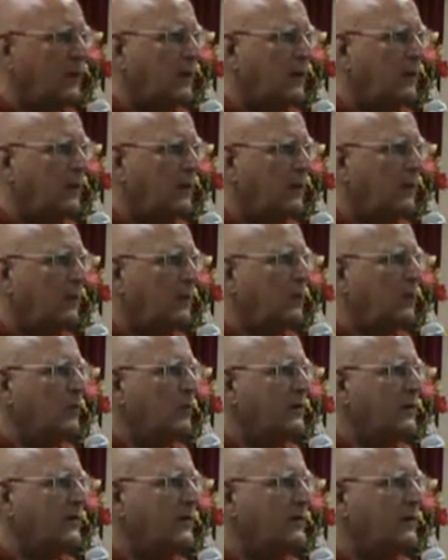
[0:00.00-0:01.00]
The
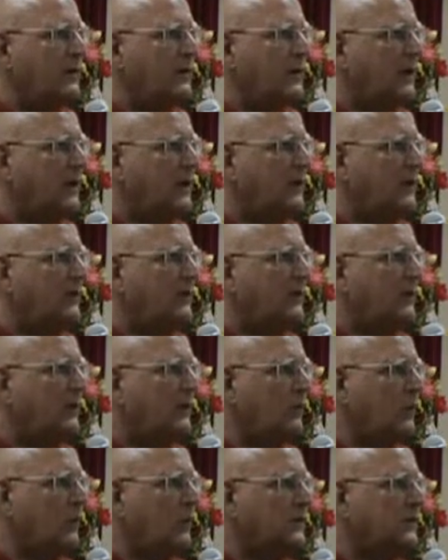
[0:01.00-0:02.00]
present-day
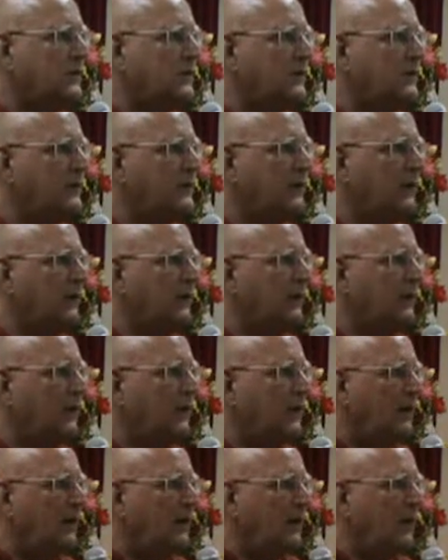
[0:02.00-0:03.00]
psychologists
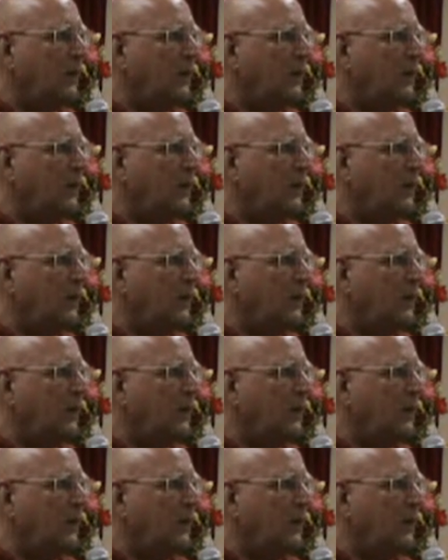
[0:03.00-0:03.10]
say,